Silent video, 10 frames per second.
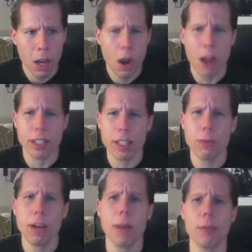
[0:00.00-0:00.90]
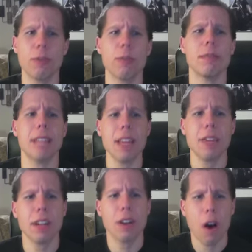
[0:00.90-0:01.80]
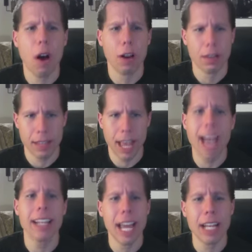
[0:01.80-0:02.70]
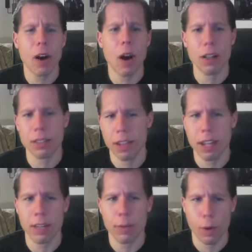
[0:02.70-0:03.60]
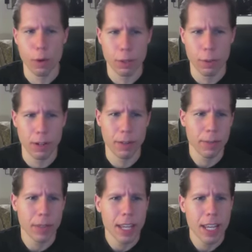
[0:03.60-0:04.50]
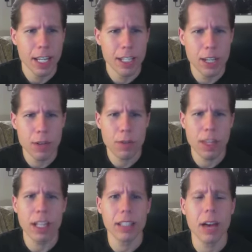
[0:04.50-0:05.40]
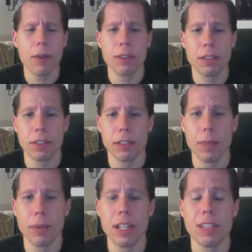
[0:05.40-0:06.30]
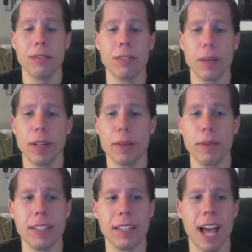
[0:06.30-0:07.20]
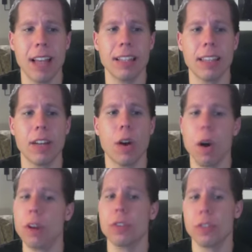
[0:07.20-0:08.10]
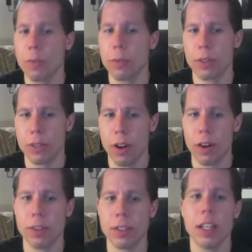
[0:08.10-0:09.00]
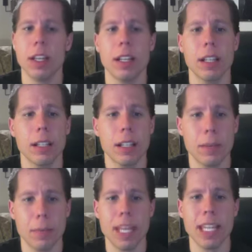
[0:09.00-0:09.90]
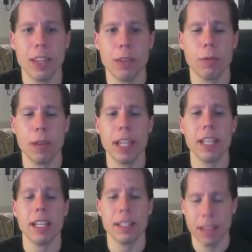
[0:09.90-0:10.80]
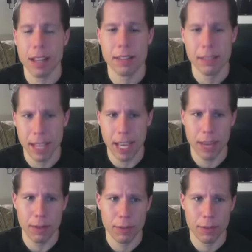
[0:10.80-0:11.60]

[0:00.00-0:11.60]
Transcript: All right, this one comes from Nathan Hawks, at nhawks94 on Twitter. Do you think allowing celebrities or WWE talent that aren't superstars compete in the ring is unsafe?